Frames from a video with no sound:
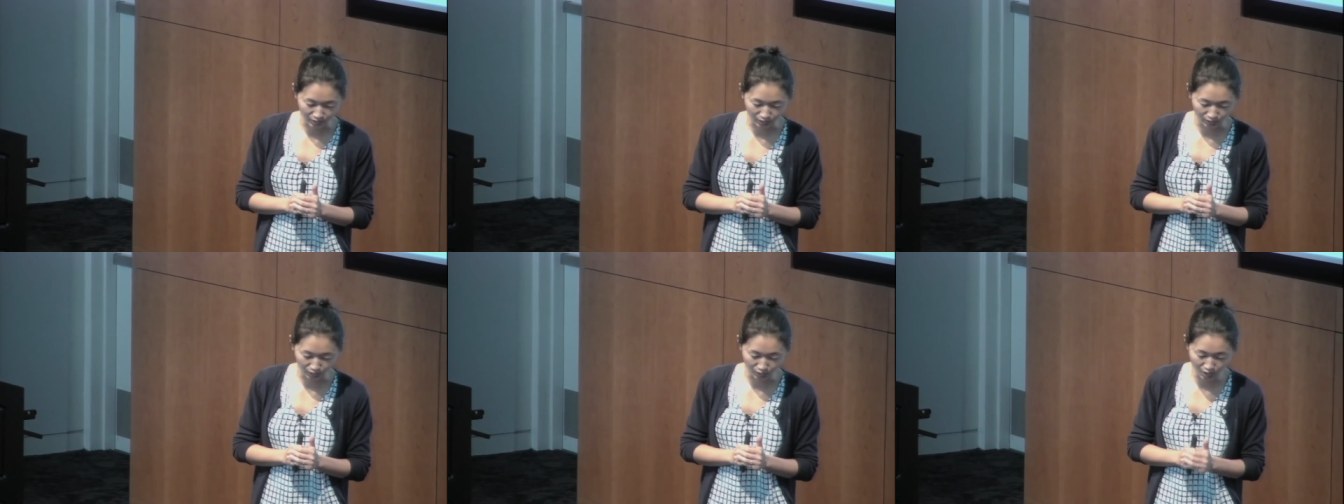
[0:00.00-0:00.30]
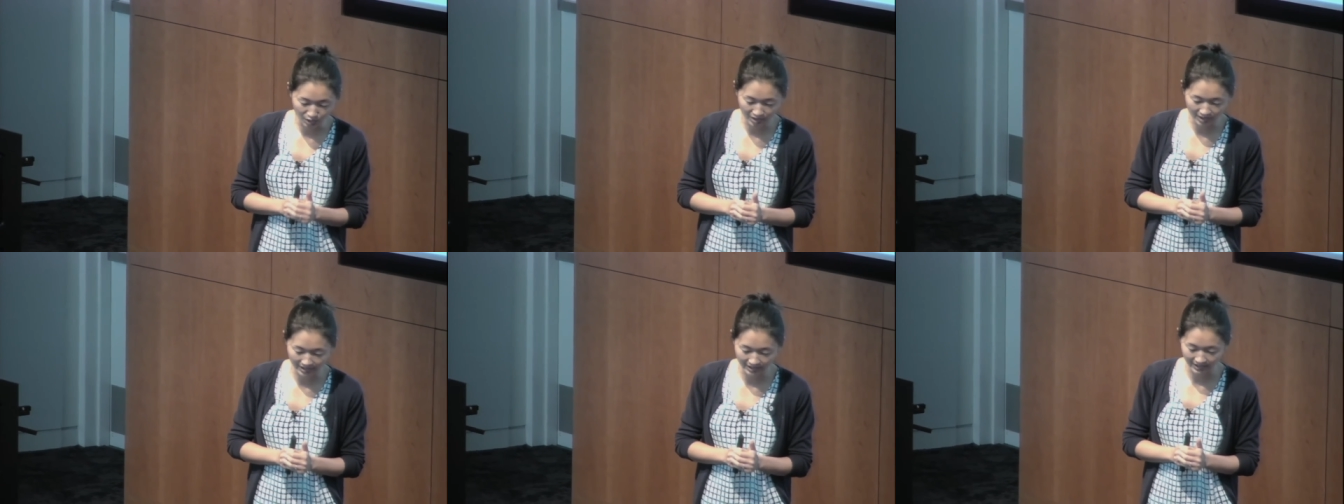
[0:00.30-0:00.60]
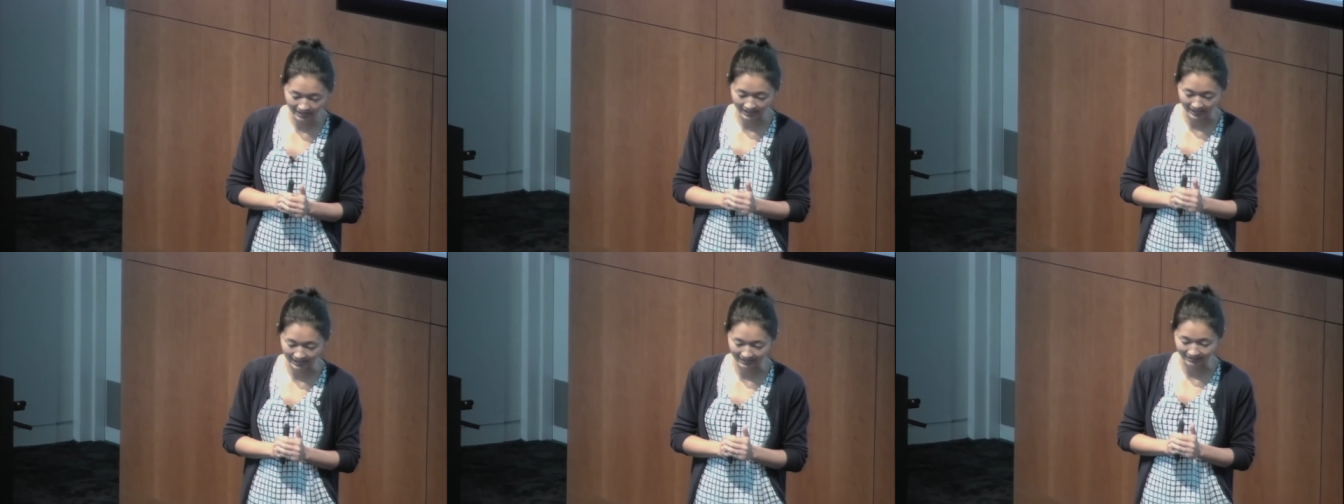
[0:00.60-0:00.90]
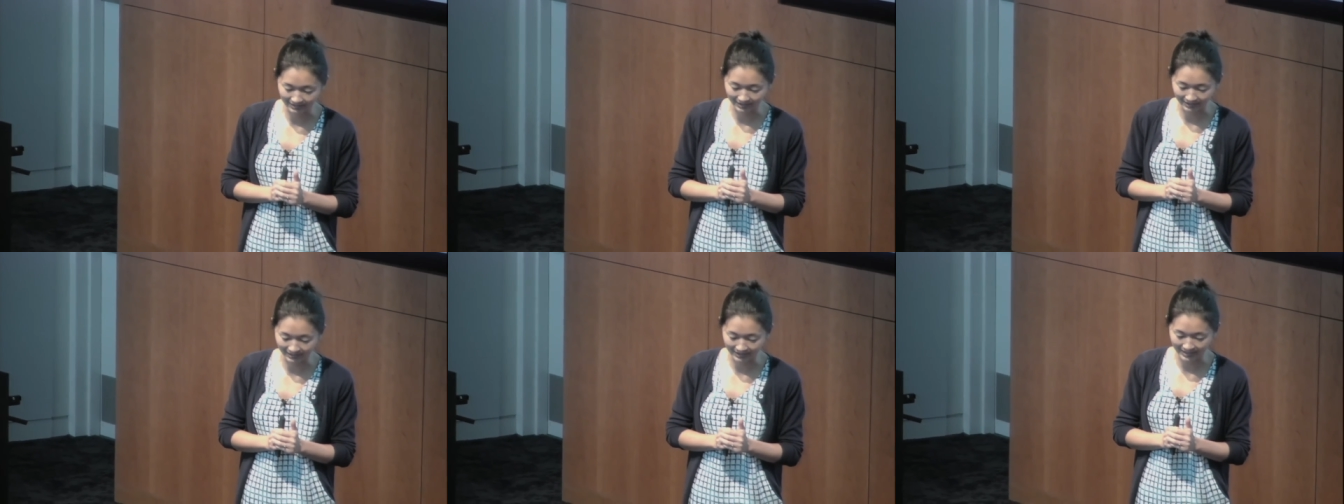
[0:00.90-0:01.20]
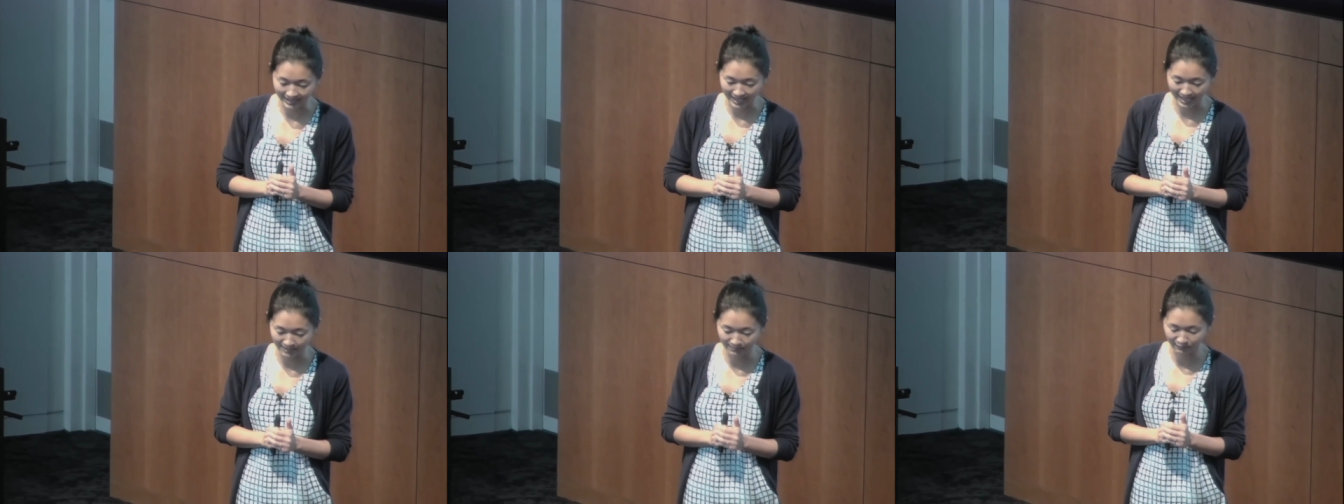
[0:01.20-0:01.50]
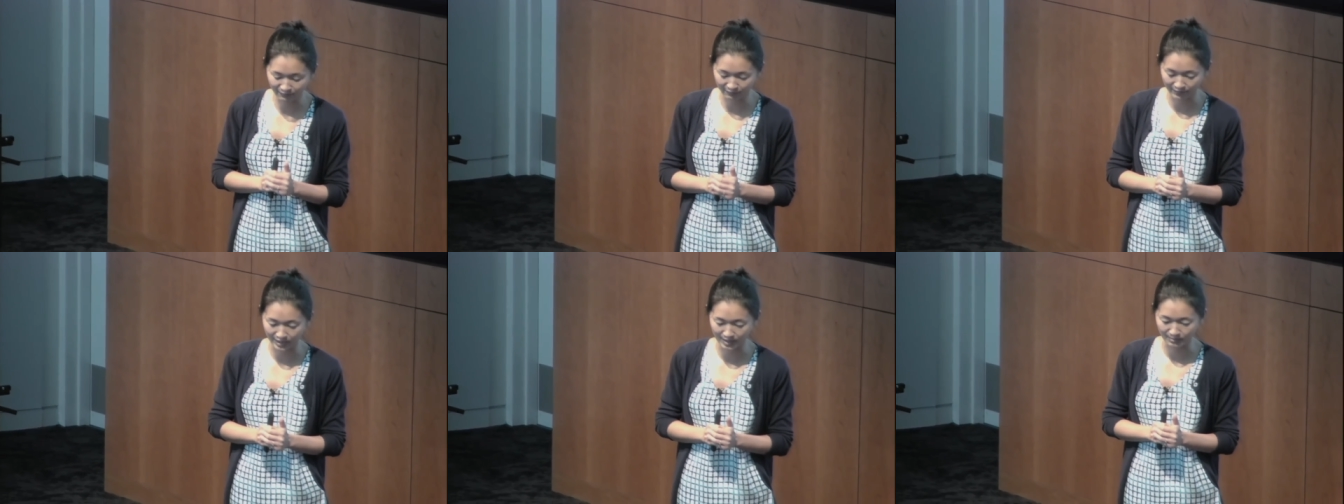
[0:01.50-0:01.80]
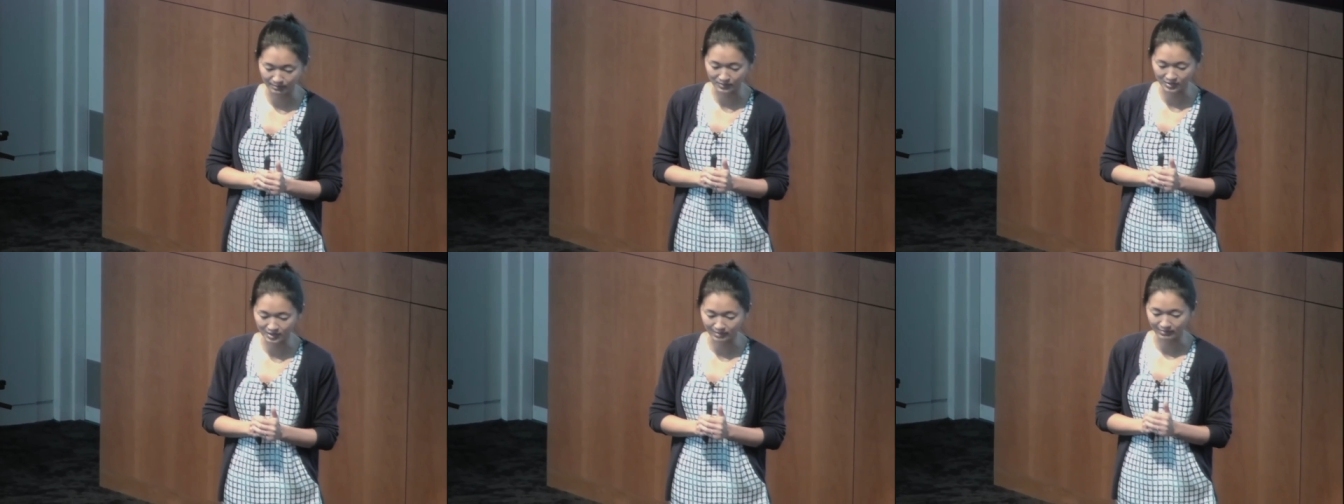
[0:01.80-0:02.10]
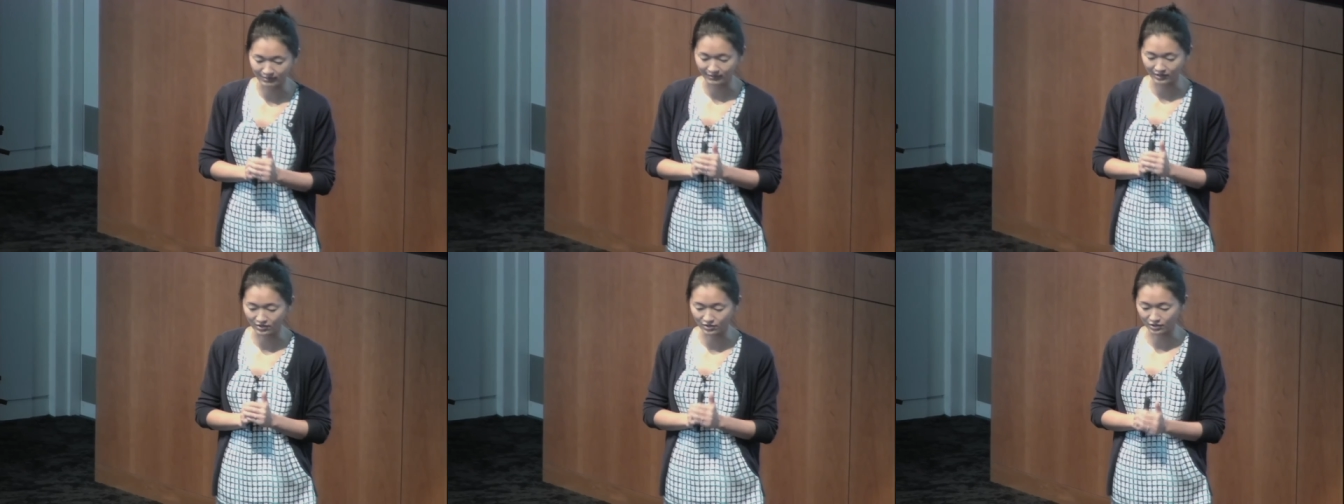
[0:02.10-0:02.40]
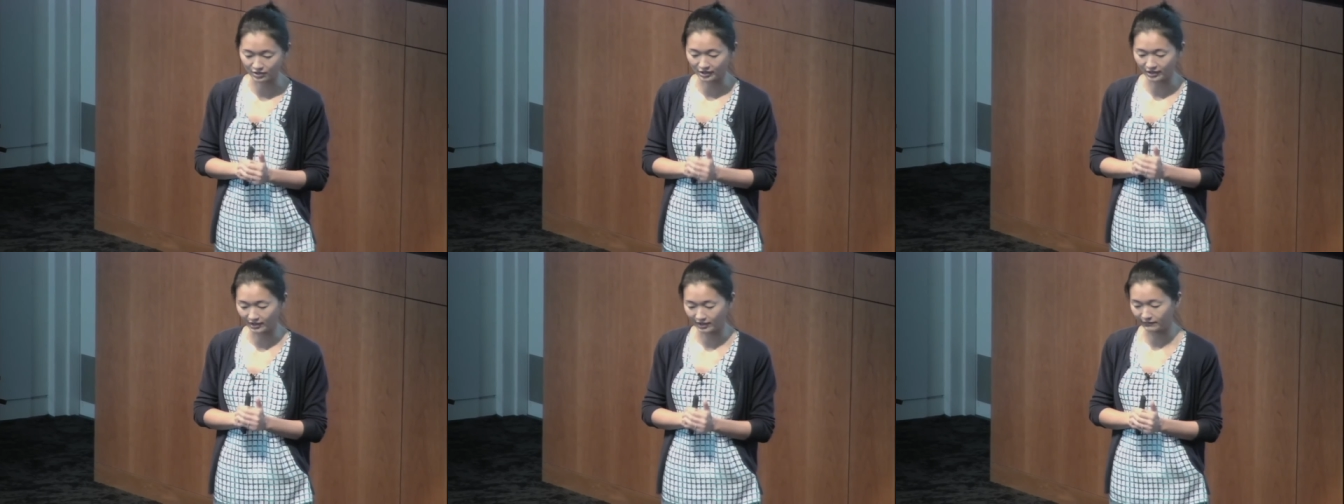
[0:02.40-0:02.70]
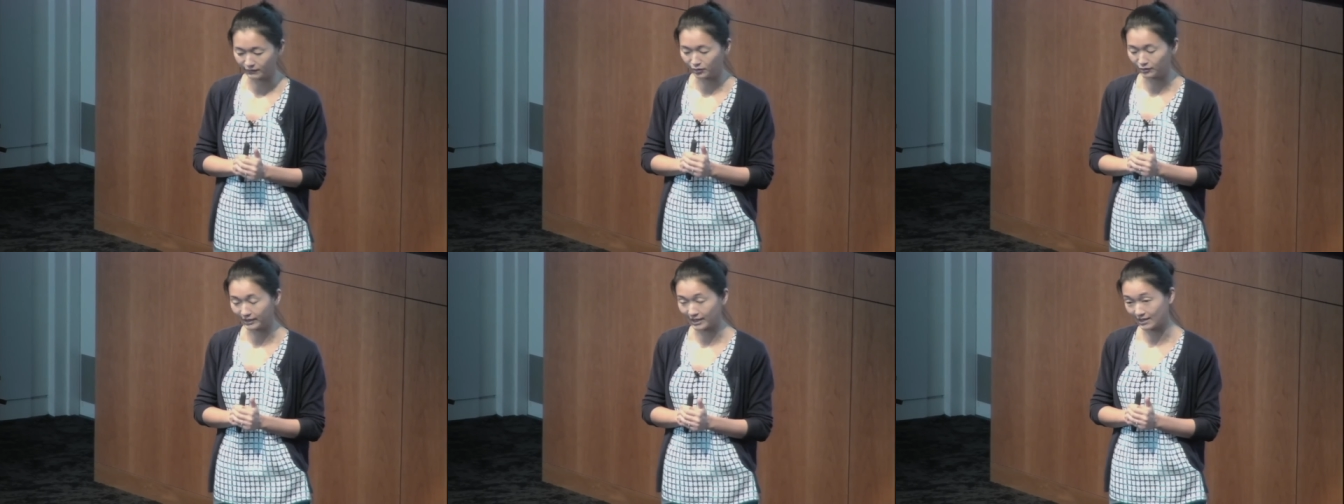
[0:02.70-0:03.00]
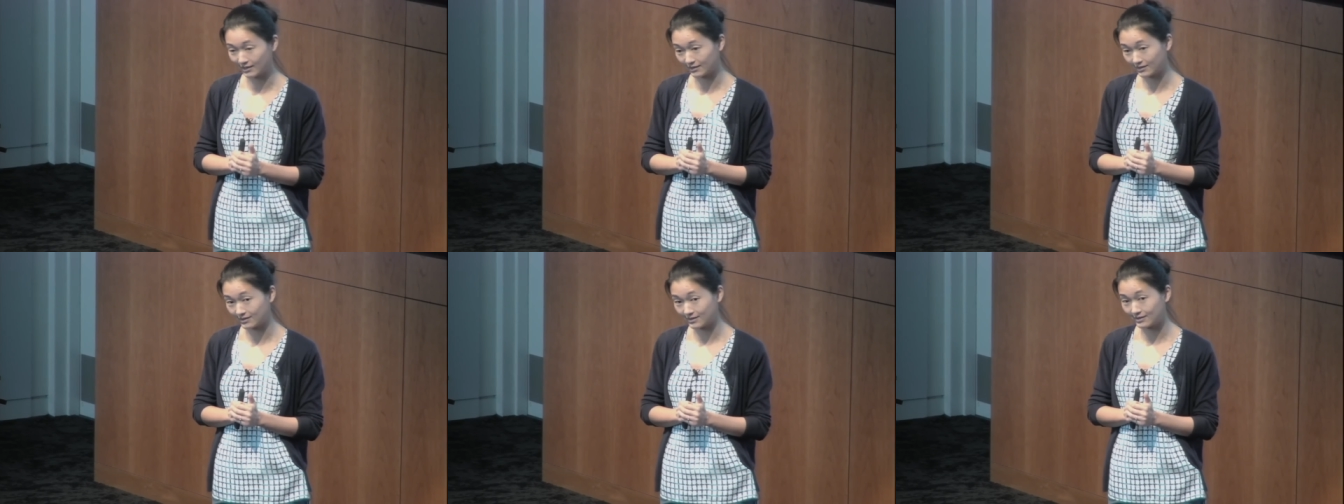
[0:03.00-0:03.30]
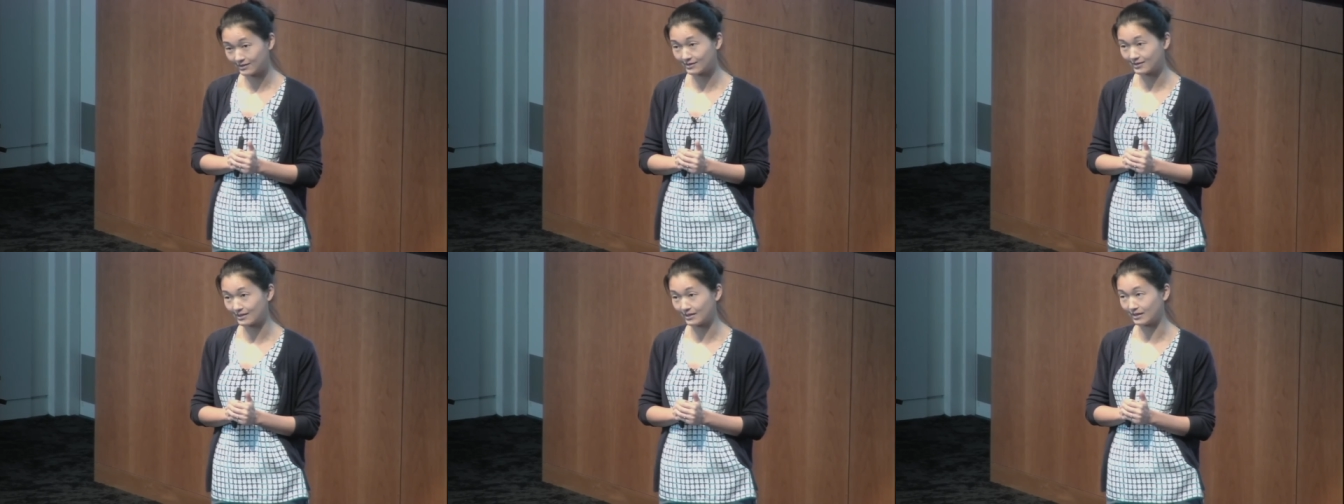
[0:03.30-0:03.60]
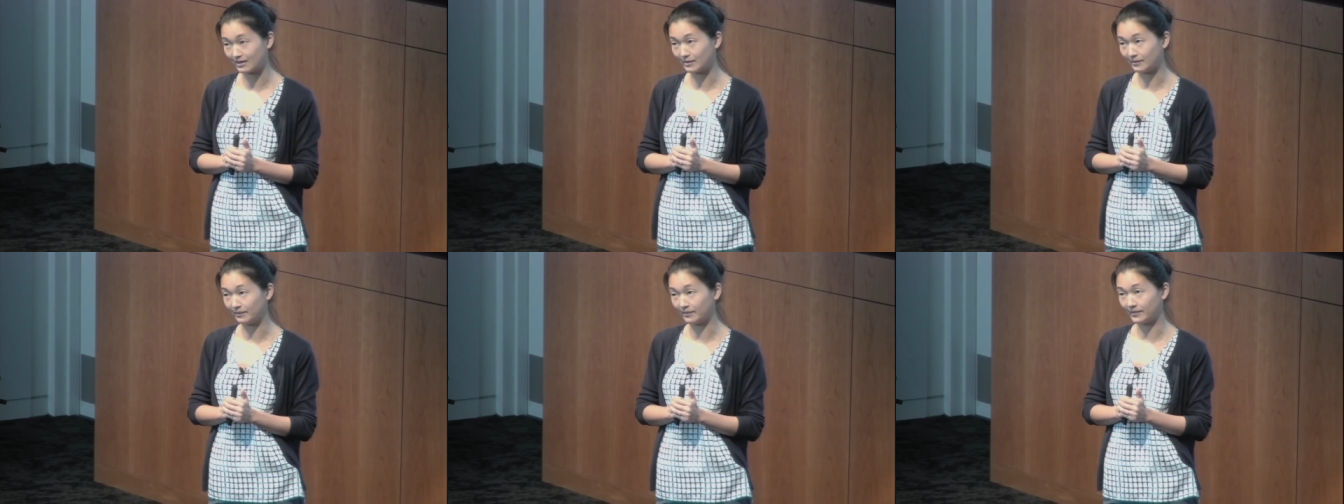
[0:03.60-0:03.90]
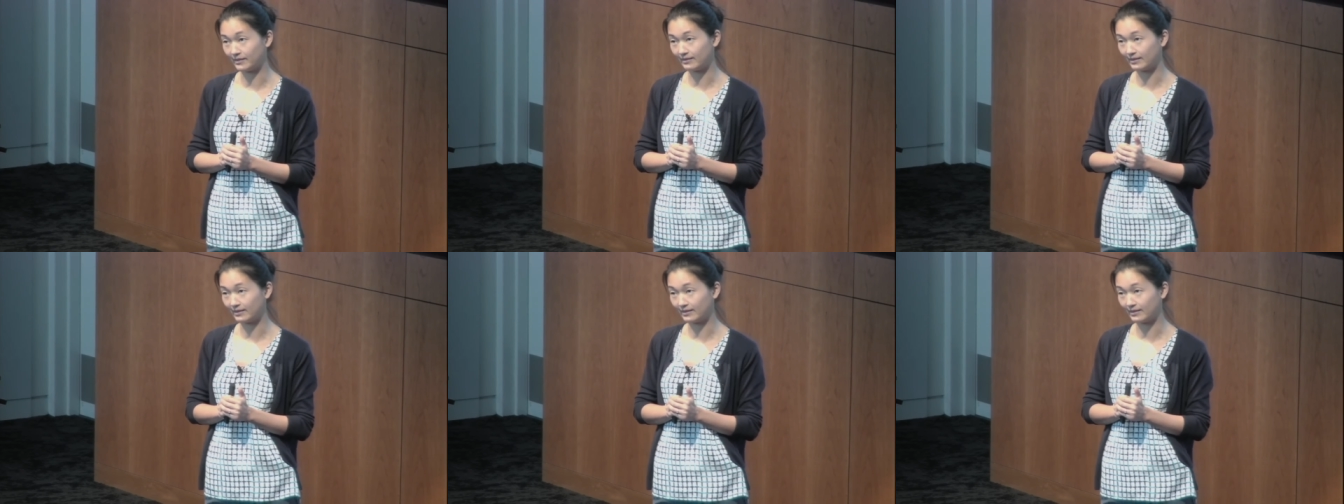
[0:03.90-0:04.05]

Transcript: look and gain from some of the circuit level analyses um,